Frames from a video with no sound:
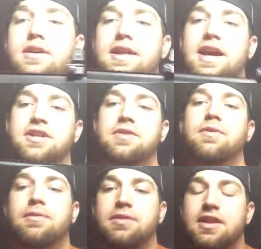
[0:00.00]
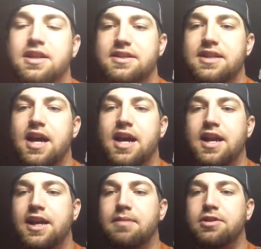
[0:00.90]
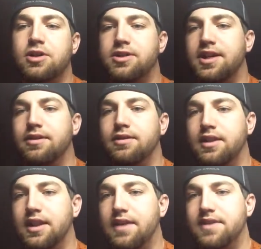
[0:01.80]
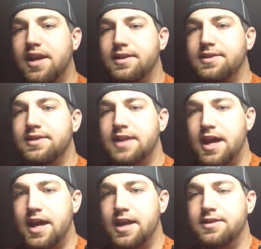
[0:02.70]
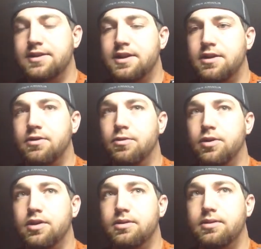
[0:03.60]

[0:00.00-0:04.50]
They actually went with the design and kept the charging handle on the left-hand side, so